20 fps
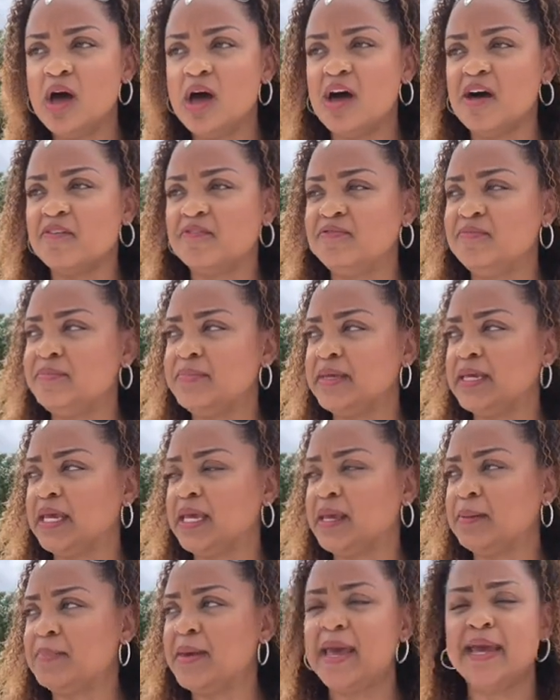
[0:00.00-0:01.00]
of
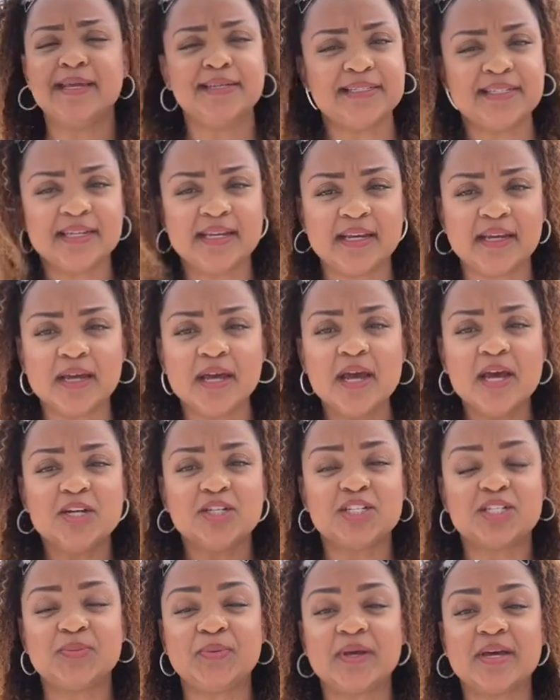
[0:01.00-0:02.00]
me painting
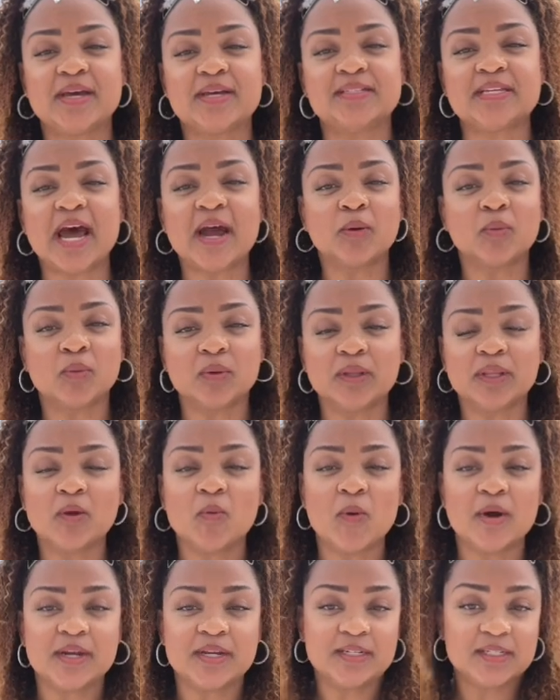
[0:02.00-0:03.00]
just because I really
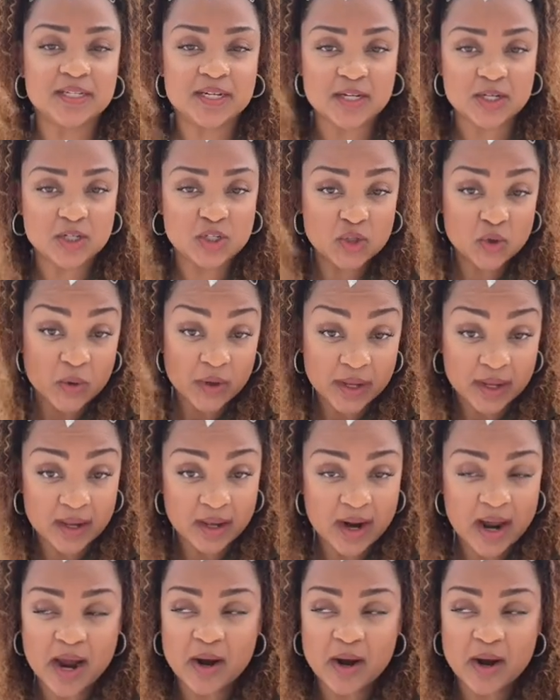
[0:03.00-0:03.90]
wanted to enjoy it.